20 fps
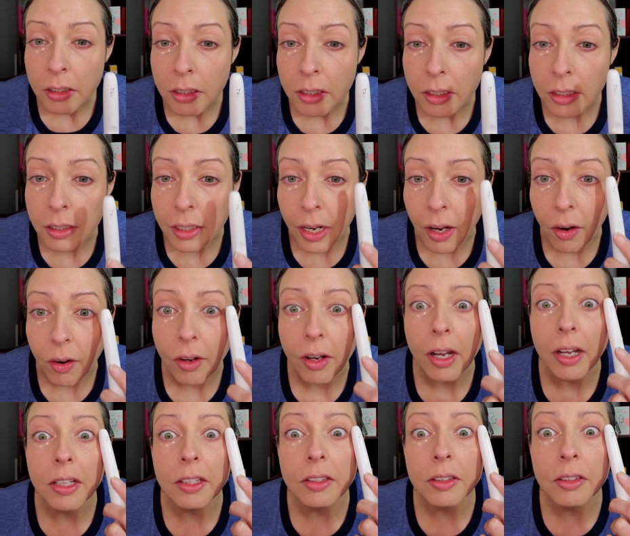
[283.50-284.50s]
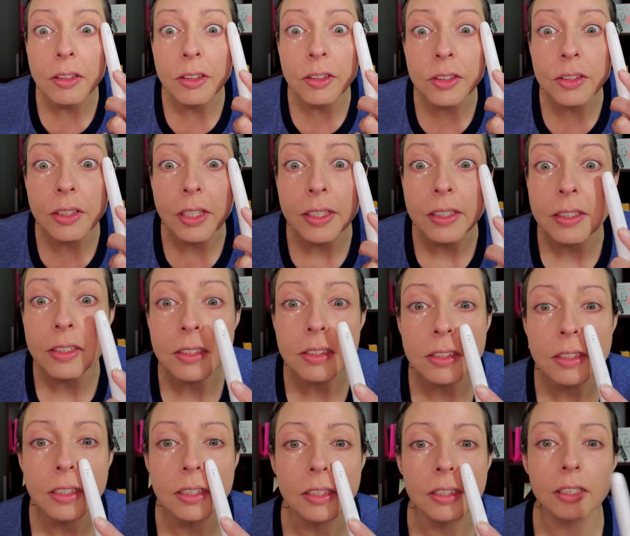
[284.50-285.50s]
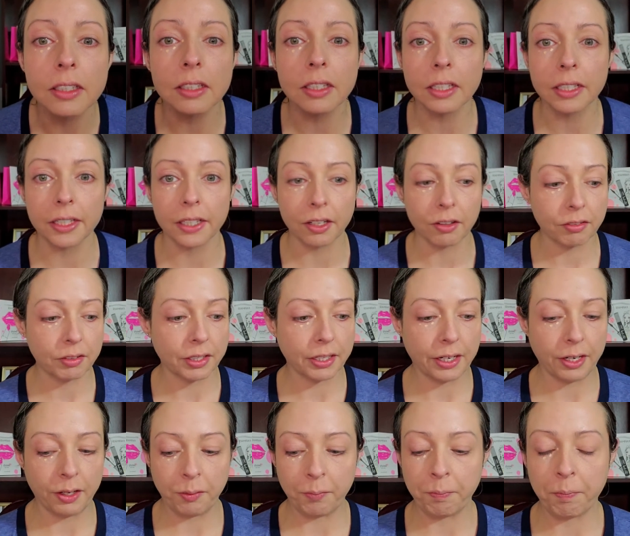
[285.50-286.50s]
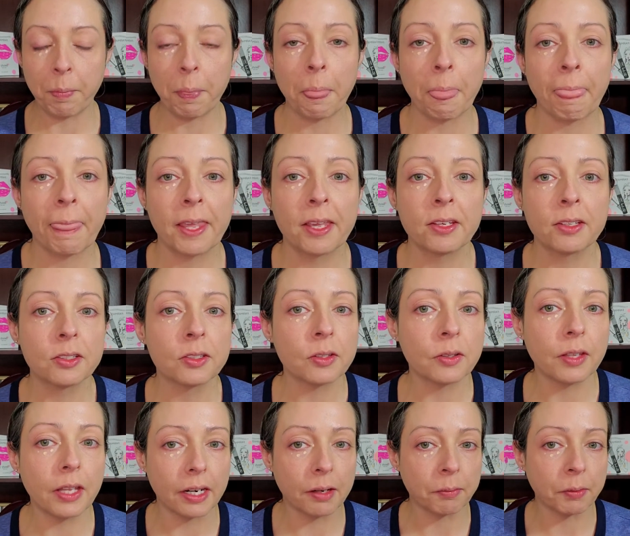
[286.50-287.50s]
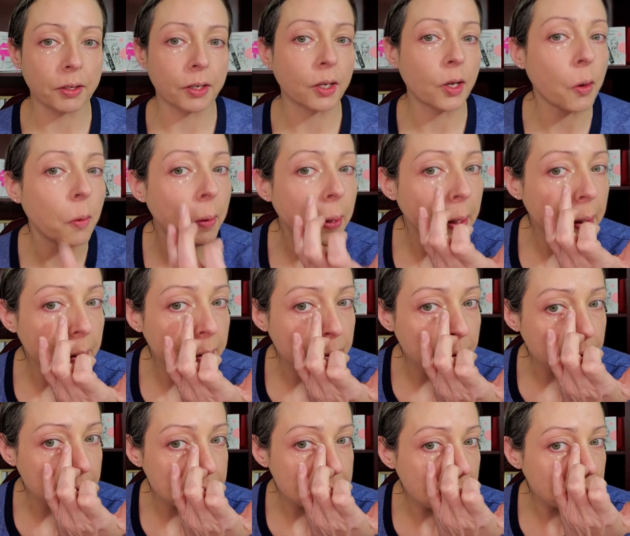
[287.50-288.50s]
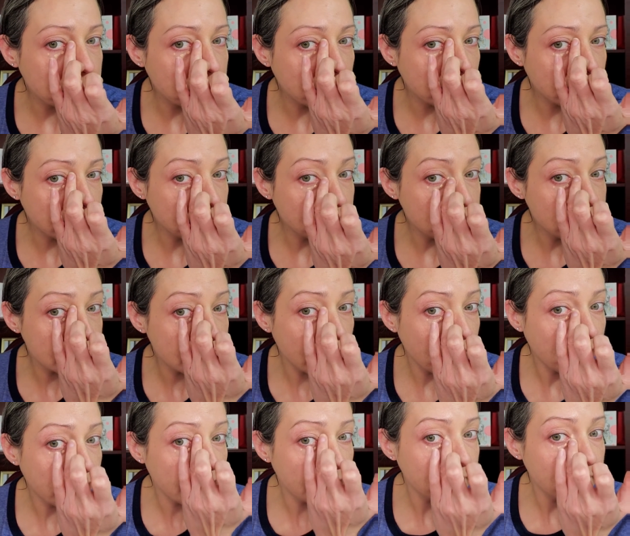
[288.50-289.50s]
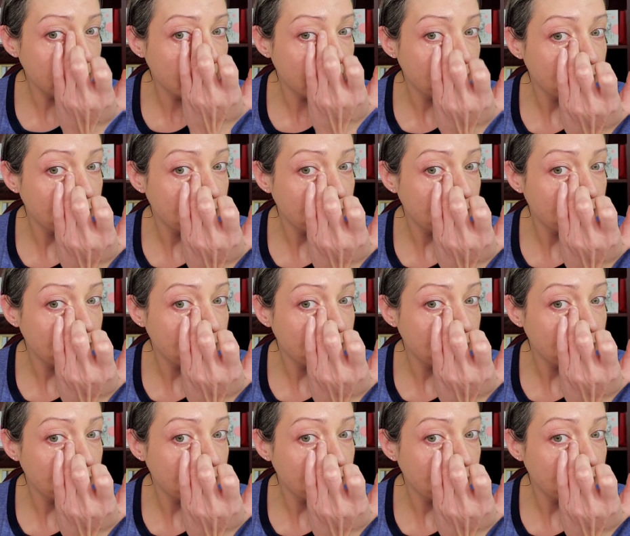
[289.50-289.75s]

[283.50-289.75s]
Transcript: And now it looks nice and clear over there. So then I'm gonna go in and do the same thing on this side.